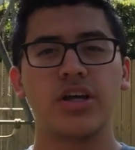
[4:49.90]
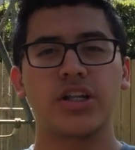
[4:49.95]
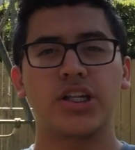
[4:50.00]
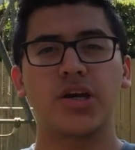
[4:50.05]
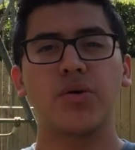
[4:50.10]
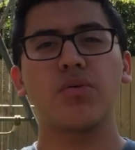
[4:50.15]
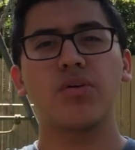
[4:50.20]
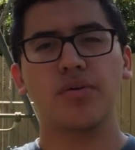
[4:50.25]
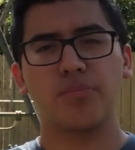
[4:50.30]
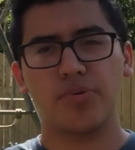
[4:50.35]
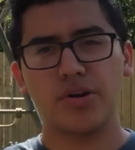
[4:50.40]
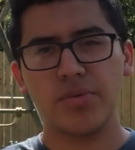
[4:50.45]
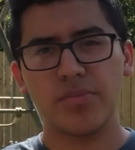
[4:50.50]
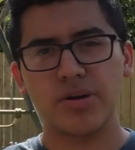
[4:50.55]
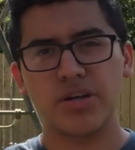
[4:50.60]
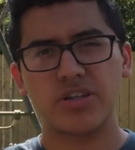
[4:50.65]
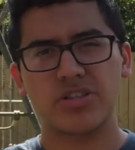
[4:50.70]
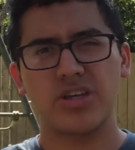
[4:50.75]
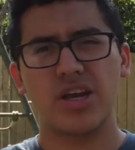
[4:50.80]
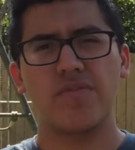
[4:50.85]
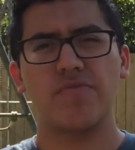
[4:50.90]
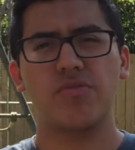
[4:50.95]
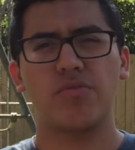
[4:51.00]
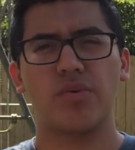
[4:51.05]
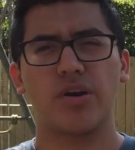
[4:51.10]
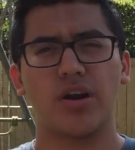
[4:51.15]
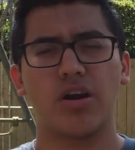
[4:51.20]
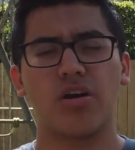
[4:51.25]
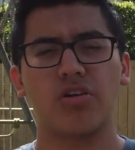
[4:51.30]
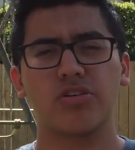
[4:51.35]
They were pretty much
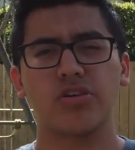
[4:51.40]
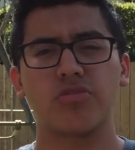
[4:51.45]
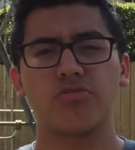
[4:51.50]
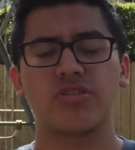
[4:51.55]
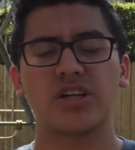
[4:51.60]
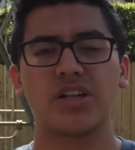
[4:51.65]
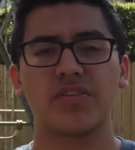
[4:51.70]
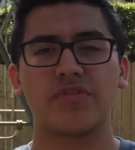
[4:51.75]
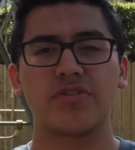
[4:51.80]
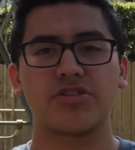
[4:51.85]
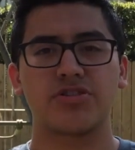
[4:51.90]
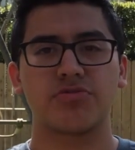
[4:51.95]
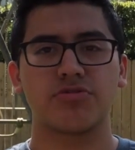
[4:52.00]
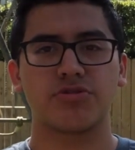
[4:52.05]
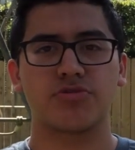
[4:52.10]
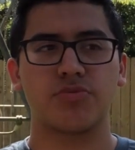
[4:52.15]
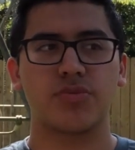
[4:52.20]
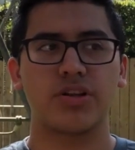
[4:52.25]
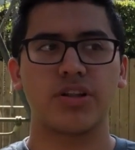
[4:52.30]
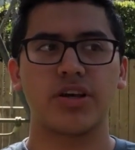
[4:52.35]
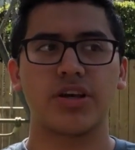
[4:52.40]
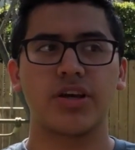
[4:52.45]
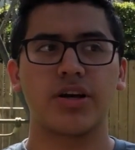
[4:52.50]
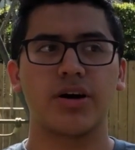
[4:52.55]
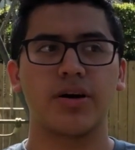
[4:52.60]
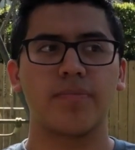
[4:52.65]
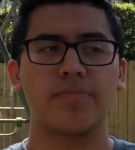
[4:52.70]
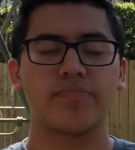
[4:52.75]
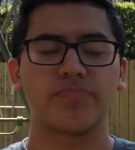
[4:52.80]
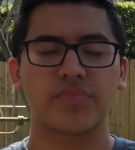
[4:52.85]
everywhere, although television was really
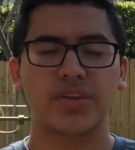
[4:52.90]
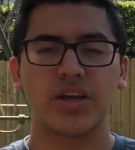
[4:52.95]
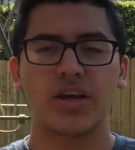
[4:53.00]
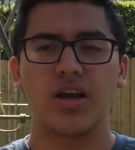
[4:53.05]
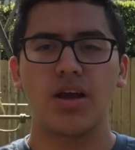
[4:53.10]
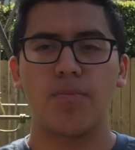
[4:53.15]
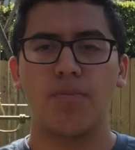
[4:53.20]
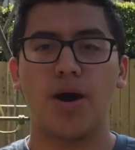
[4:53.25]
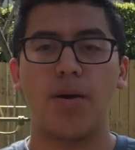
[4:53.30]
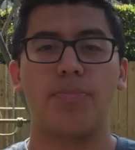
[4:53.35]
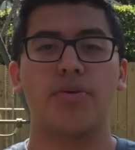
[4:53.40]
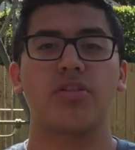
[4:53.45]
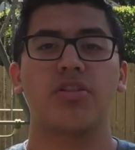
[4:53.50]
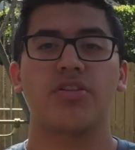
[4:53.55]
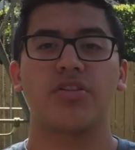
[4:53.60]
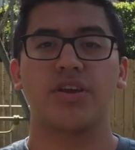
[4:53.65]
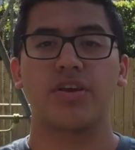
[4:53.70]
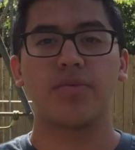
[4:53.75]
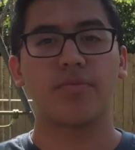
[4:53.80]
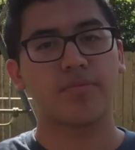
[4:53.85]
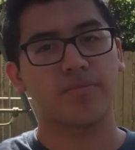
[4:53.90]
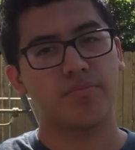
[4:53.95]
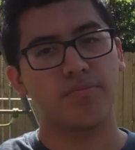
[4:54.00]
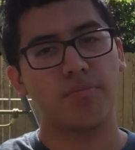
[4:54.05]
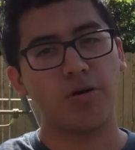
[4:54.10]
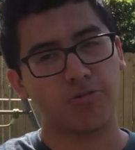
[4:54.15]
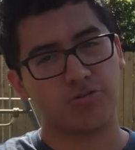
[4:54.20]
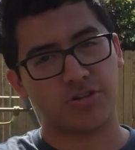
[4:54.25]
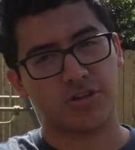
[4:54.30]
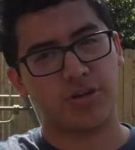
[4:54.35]
a popular thing
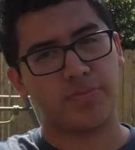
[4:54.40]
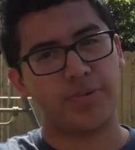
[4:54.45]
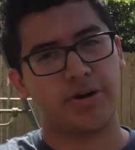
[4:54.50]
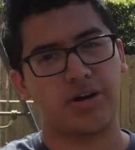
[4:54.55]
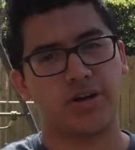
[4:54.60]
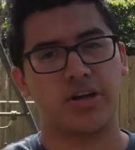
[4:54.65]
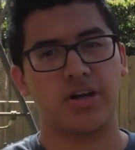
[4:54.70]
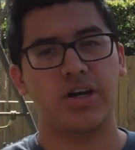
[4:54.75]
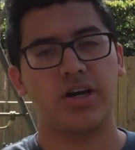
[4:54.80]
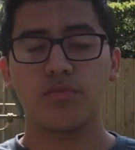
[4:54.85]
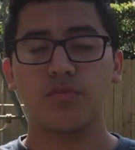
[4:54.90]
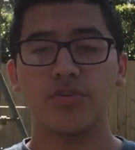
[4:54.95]
mostly in America.